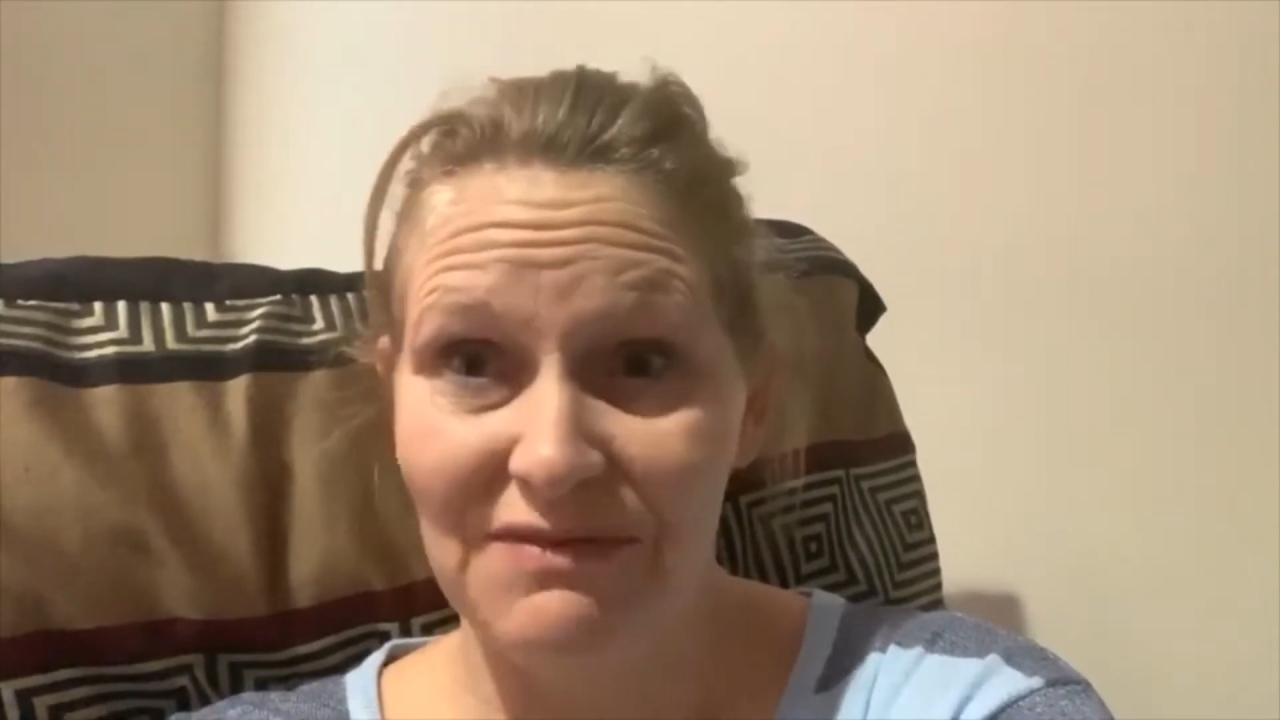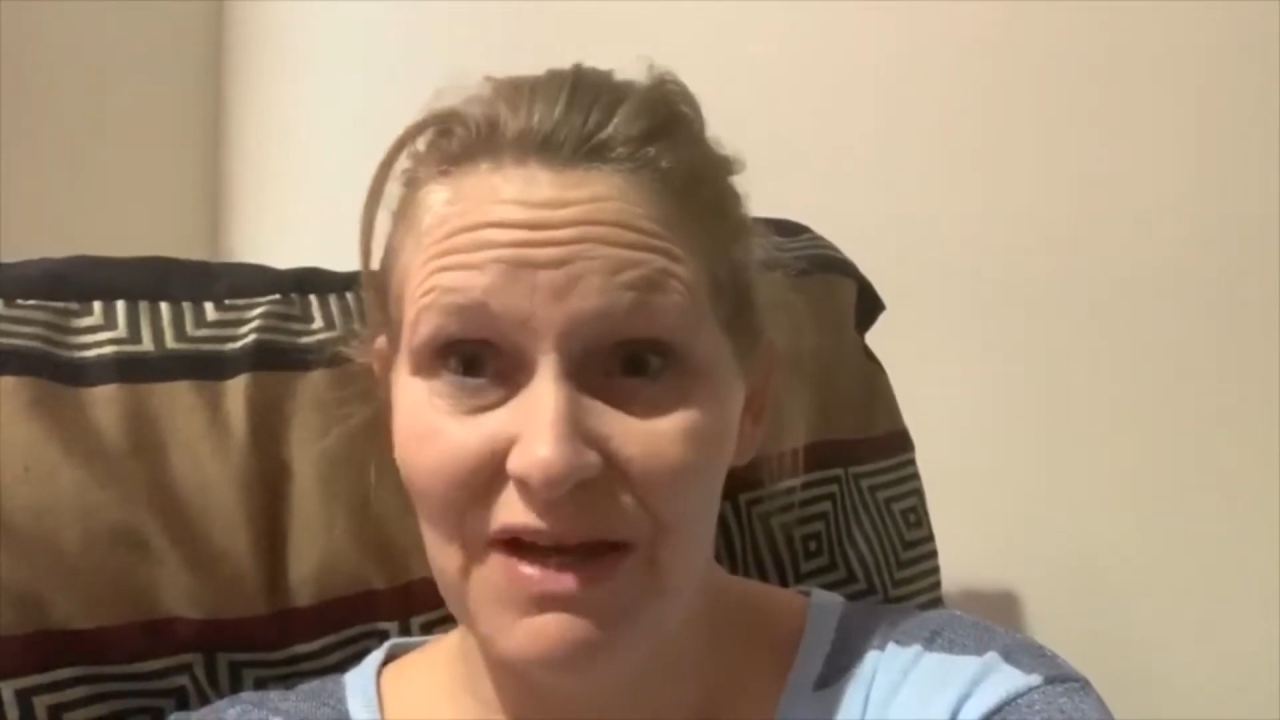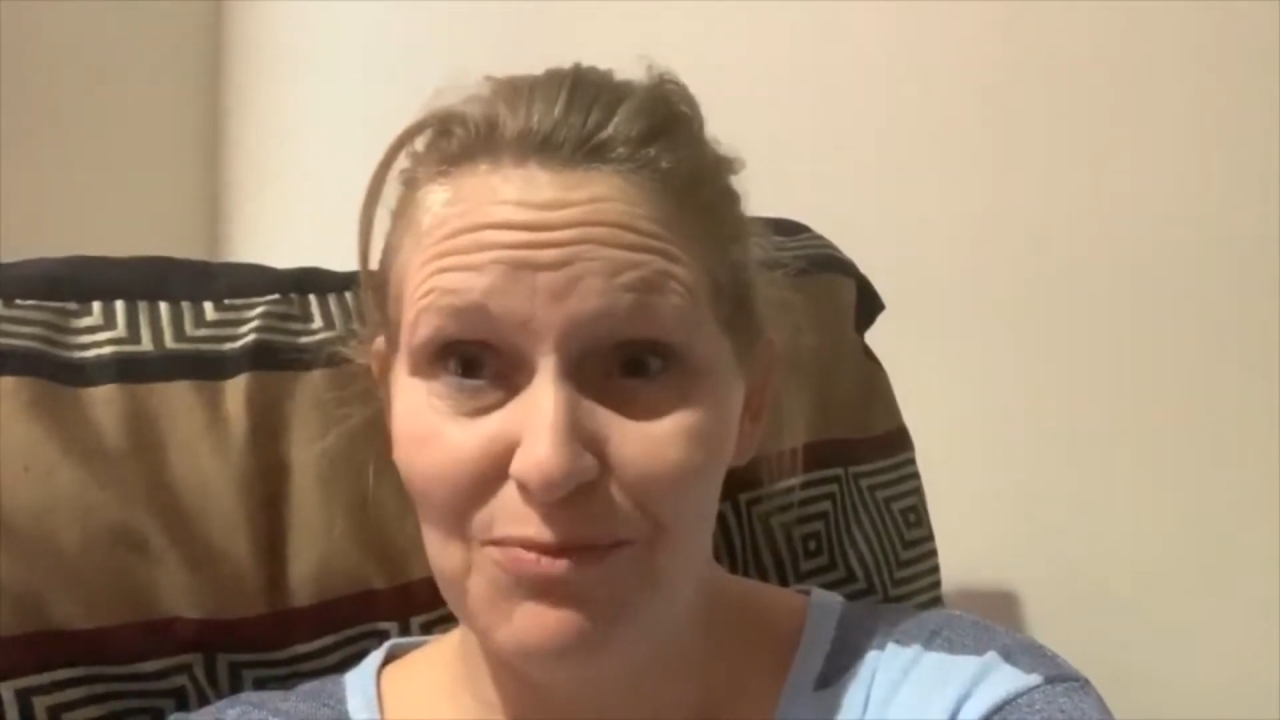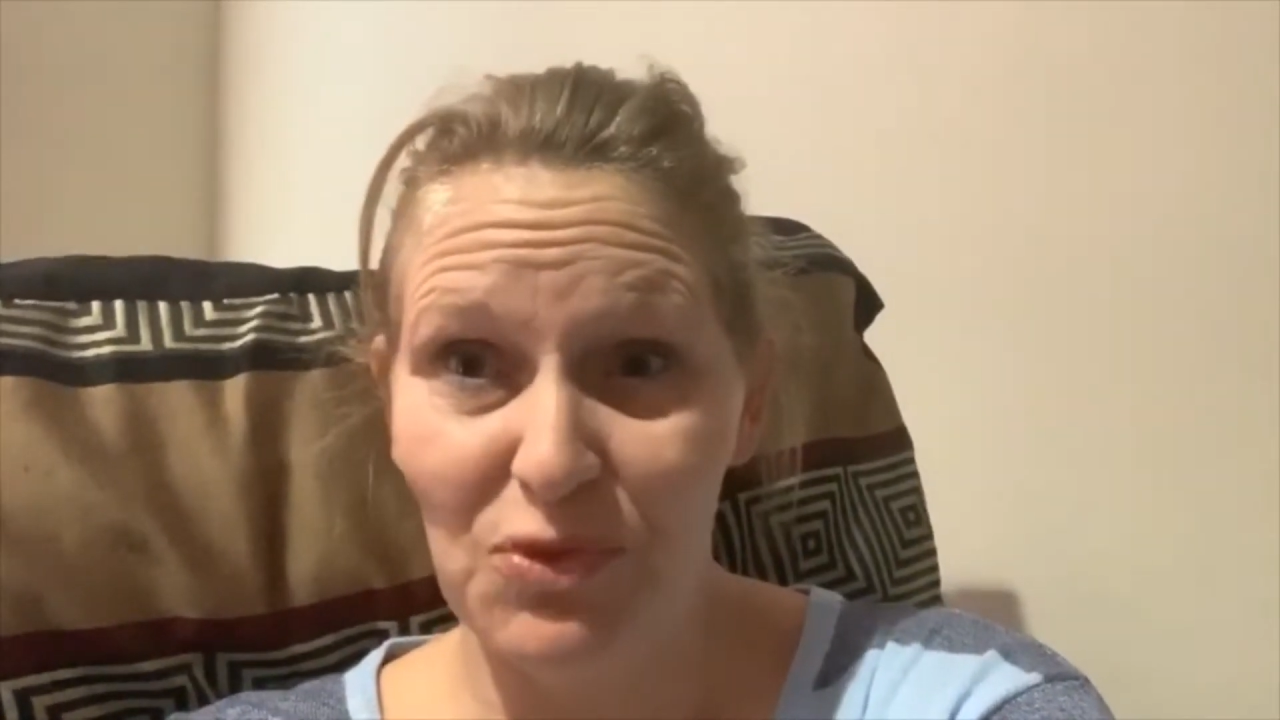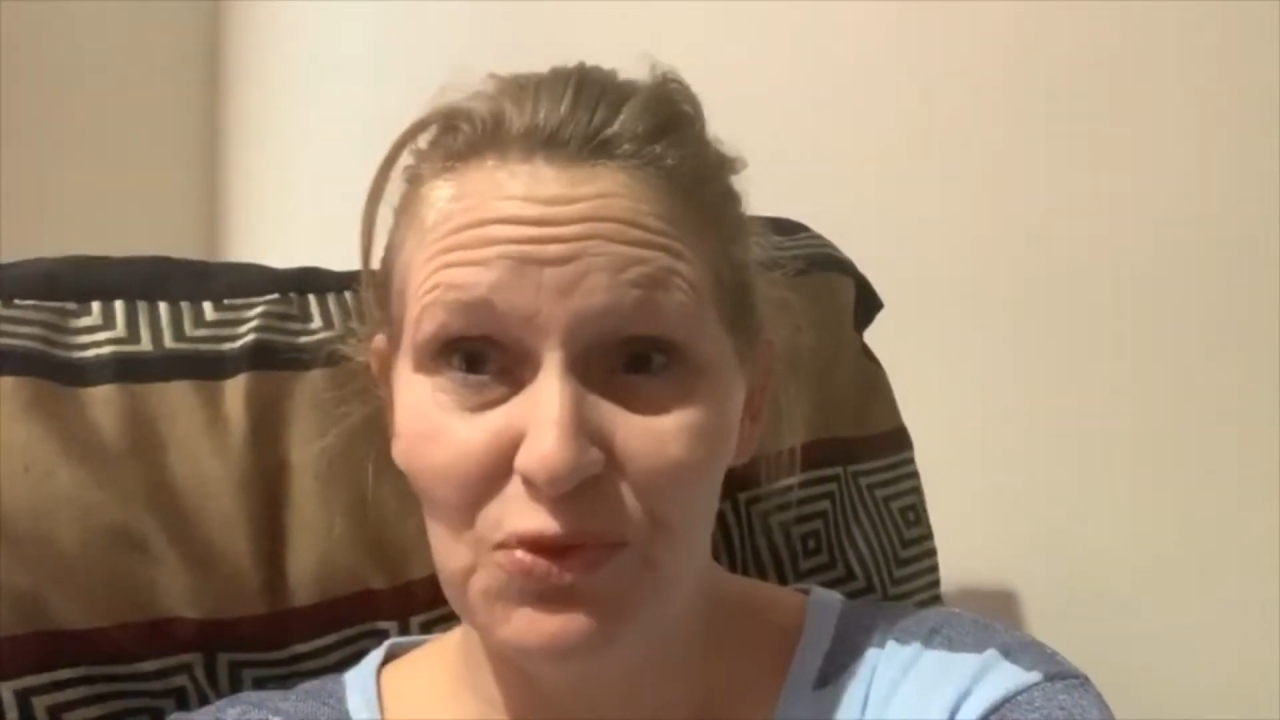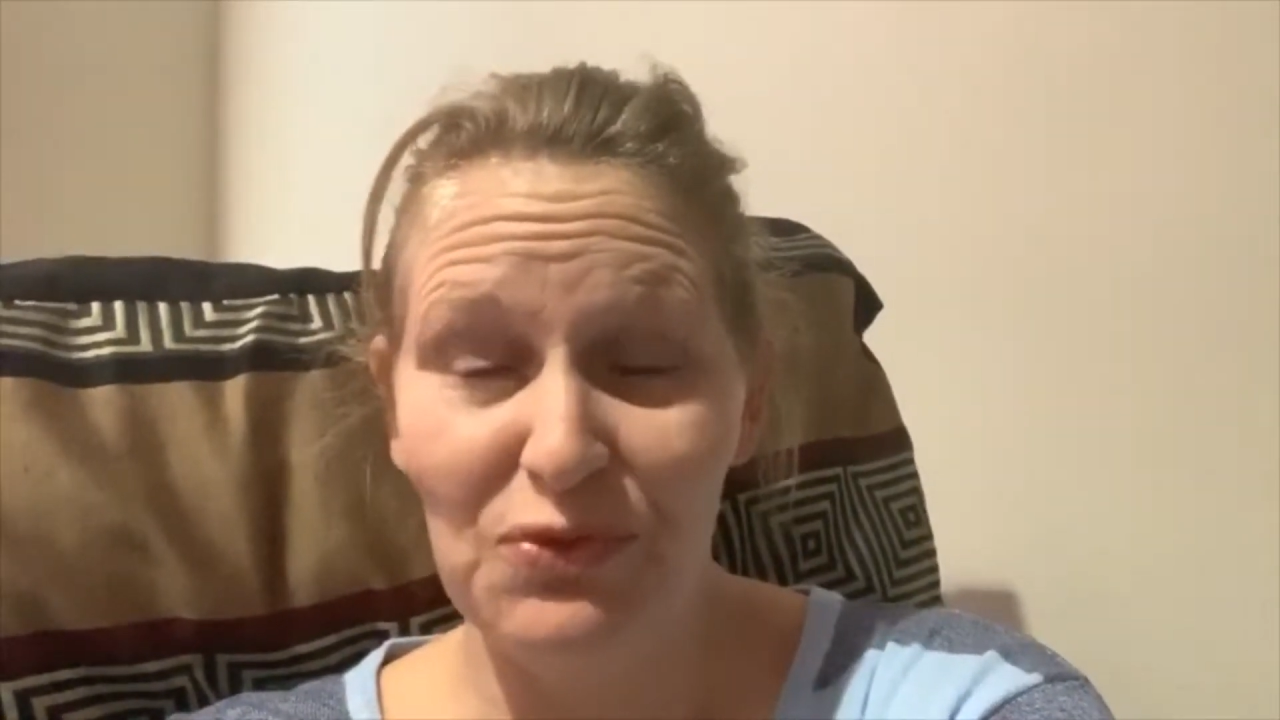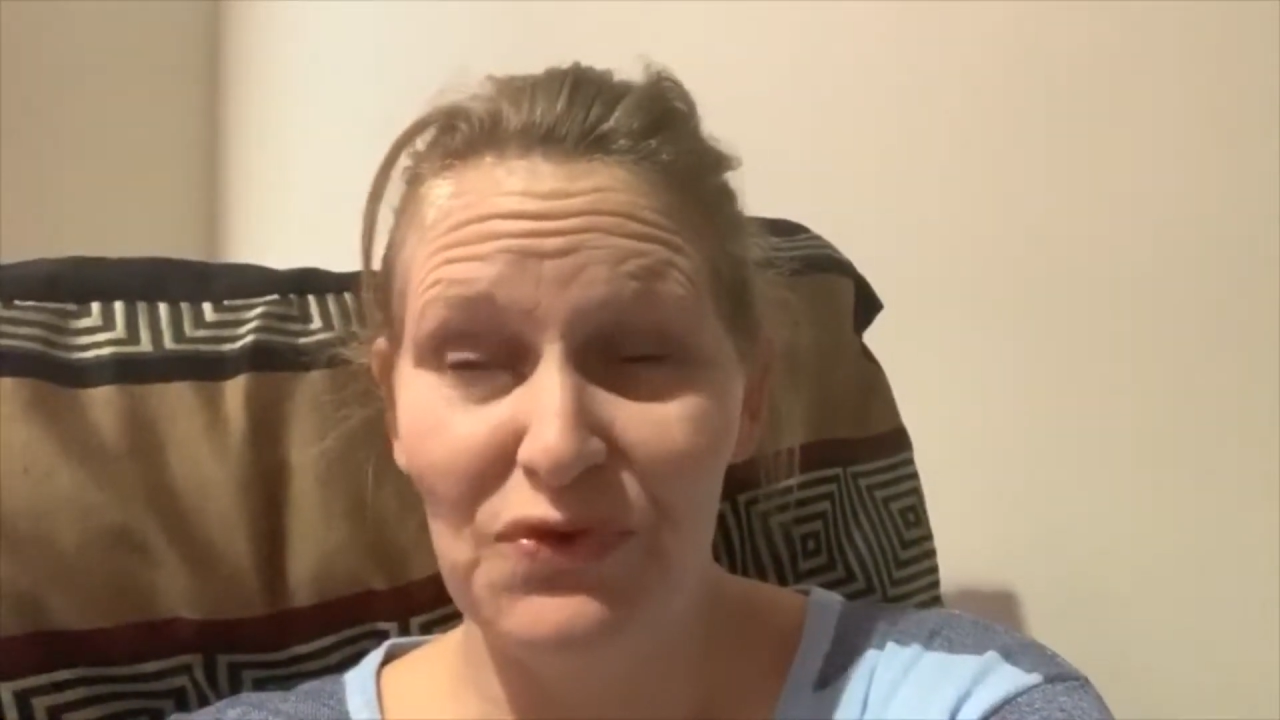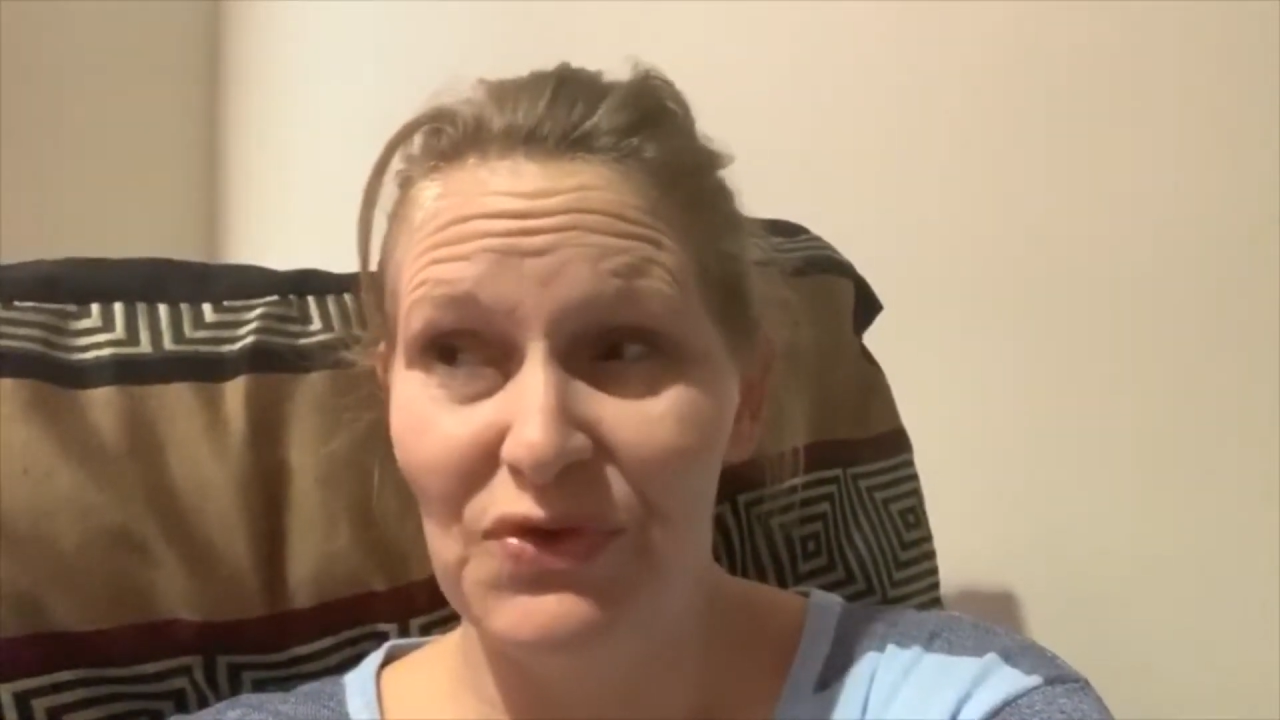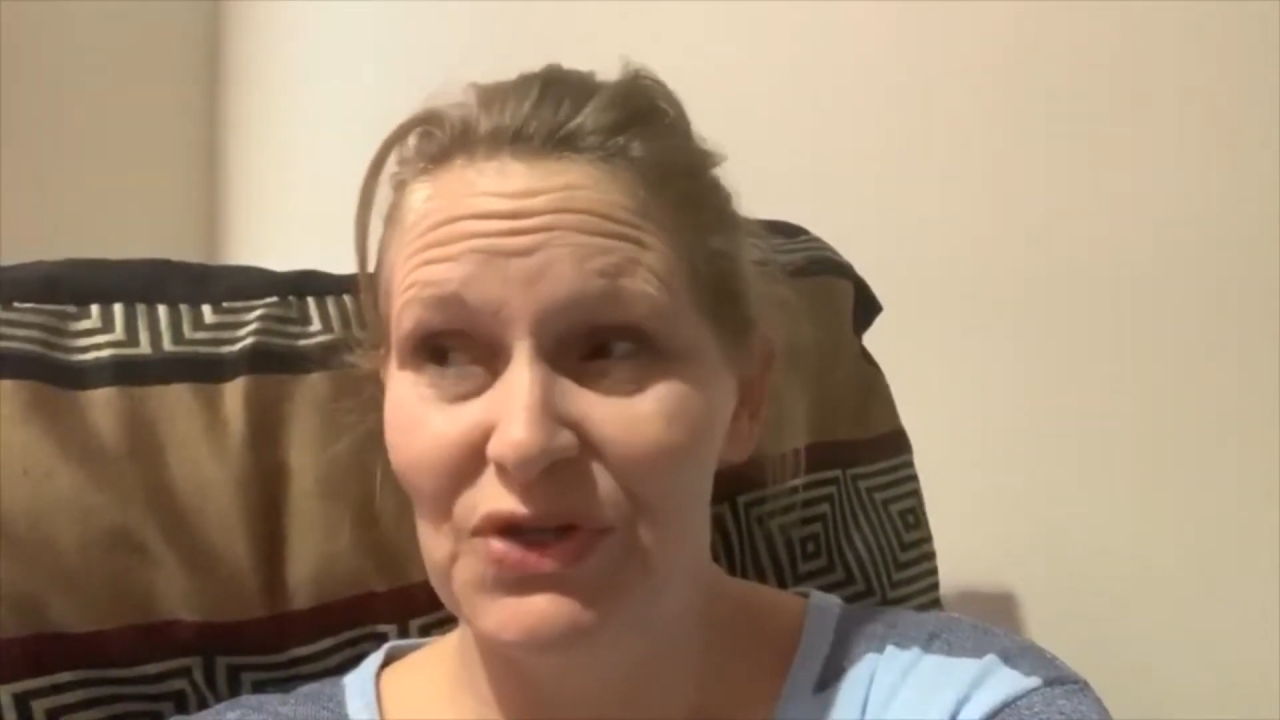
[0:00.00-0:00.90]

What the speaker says: if I move.